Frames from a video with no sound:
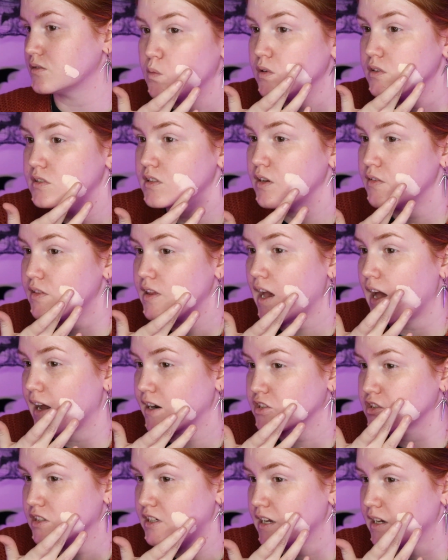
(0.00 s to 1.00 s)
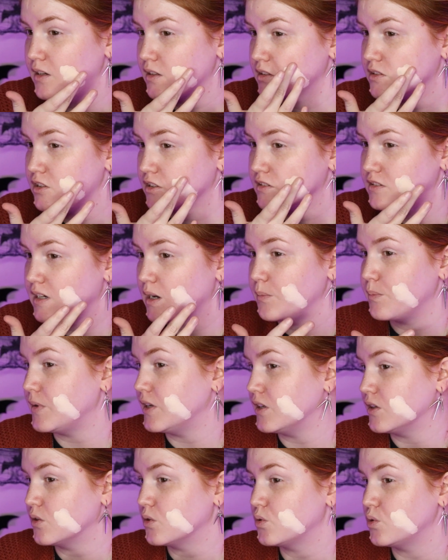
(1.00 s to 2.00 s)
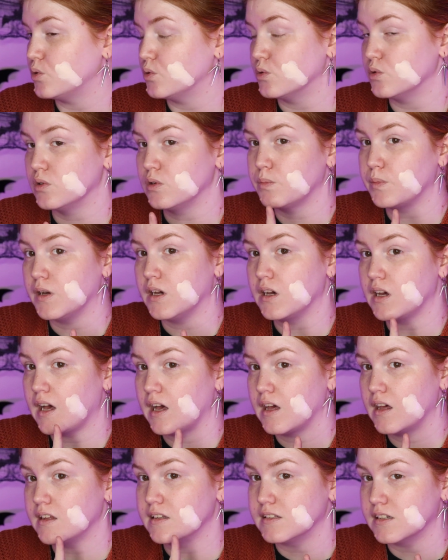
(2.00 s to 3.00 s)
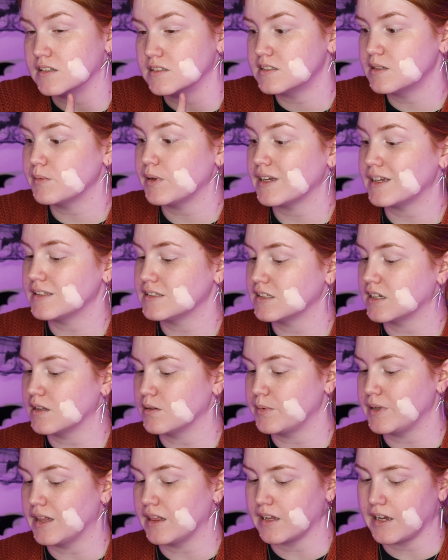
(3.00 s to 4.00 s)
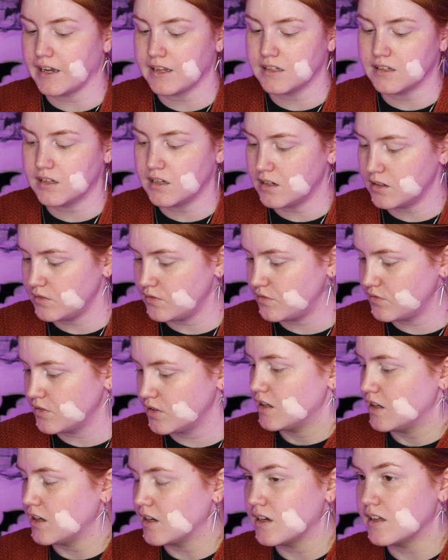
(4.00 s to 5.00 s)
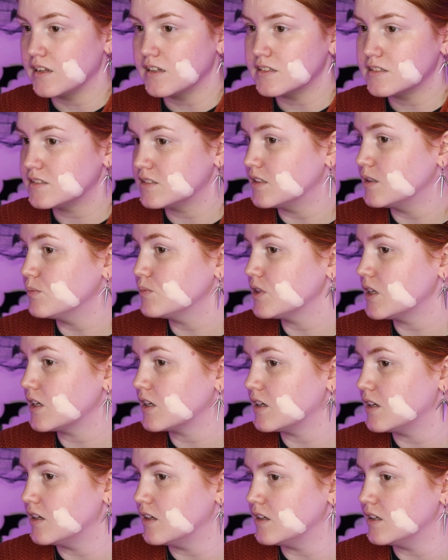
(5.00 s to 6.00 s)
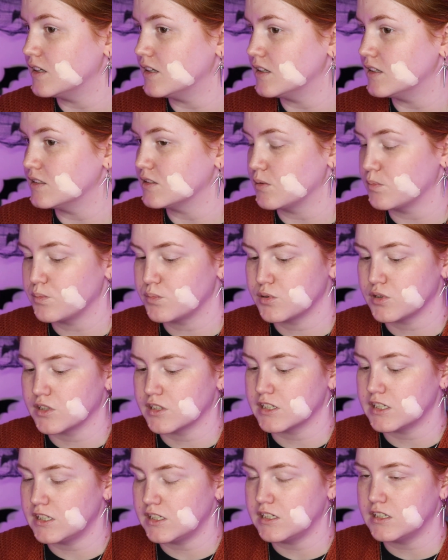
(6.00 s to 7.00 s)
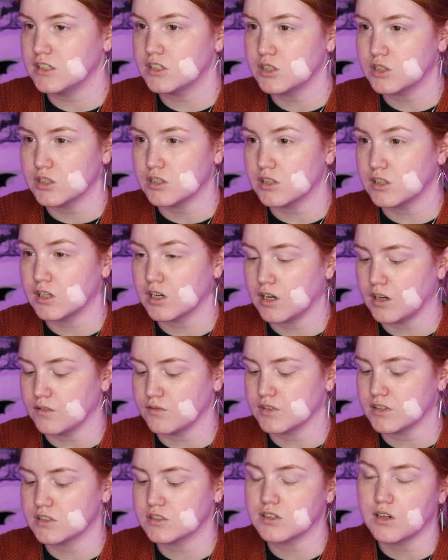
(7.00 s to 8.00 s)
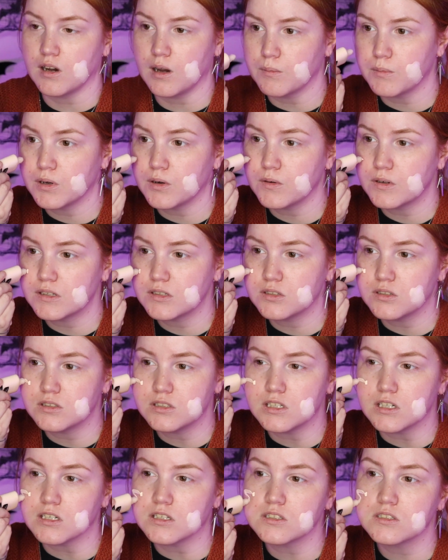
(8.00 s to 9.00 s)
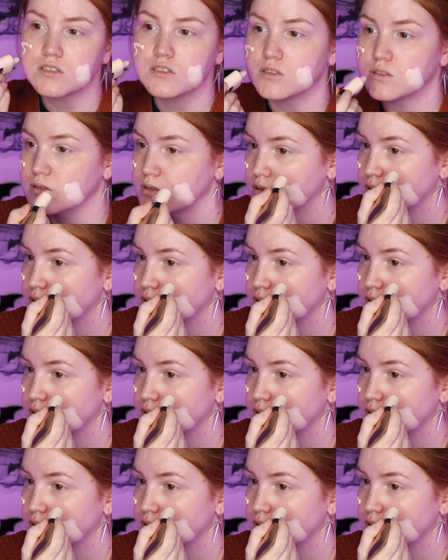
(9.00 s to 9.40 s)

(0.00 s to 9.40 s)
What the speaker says: We'll see if that actually turns out being cool, but it does seem like it's going to be light enough, and it seems like it is a pretty good coverage. So I'm going to just